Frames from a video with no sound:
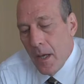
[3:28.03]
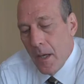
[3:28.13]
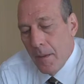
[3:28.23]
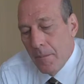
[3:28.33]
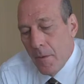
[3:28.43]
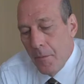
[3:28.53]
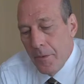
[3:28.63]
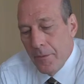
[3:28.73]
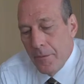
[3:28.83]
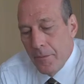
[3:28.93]
Um, over
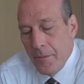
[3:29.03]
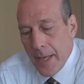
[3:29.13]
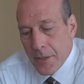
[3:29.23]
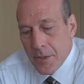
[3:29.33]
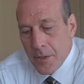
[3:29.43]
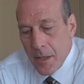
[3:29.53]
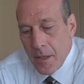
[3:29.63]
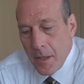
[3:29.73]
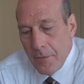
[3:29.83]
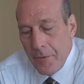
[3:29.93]
the next uh,
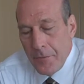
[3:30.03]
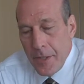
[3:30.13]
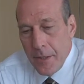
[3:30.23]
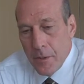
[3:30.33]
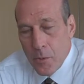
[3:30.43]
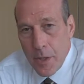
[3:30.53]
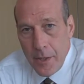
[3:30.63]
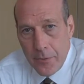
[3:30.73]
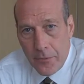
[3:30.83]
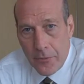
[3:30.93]
uh 15, 20
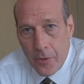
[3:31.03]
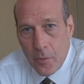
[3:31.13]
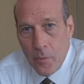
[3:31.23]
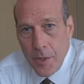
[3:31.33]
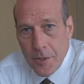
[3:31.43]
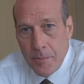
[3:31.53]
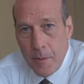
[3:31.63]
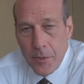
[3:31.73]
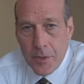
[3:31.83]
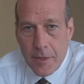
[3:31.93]
years or so, Riis
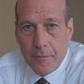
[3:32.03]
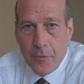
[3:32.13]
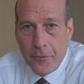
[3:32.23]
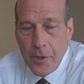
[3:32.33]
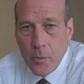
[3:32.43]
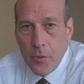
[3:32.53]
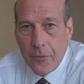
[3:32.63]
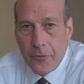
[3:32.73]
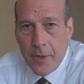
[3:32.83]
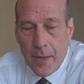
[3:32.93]
published several
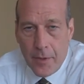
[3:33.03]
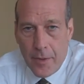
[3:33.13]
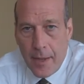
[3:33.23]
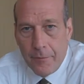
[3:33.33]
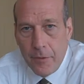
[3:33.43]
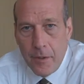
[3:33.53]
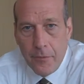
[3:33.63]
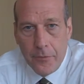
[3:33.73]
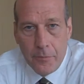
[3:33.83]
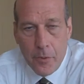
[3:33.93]
sequels to How the Other Half
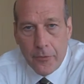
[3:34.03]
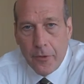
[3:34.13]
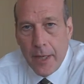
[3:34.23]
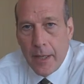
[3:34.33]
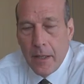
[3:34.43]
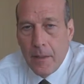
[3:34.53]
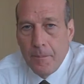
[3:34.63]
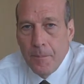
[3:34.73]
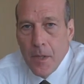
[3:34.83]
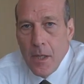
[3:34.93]
Lives, books like um,
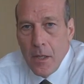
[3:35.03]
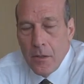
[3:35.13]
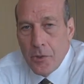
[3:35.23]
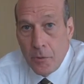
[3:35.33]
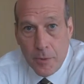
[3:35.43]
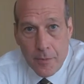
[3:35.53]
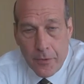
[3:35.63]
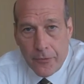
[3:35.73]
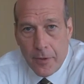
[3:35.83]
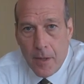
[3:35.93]
Children of
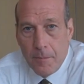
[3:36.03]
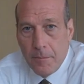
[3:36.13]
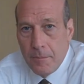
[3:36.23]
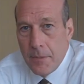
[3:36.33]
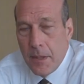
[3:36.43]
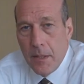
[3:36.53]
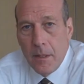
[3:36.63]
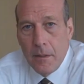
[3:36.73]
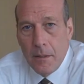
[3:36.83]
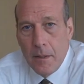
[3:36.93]
the Slum, uh,
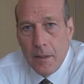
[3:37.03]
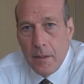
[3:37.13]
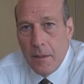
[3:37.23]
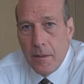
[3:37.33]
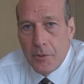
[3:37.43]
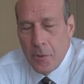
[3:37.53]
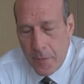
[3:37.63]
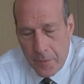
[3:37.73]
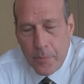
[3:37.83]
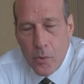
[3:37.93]
uh
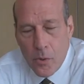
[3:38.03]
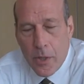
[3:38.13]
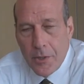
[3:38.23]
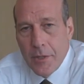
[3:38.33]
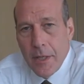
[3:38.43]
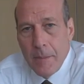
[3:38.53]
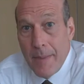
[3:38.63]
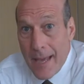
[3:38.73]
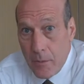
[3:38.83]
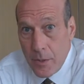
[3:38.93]
Children of the Poor, I should say, The
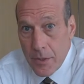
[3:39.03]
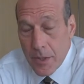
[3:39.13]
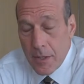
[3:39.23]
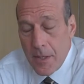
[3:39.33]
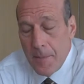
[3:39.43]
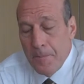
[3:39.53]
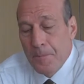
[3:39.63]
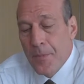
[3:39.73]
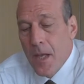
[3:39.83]
Battle with the Slum.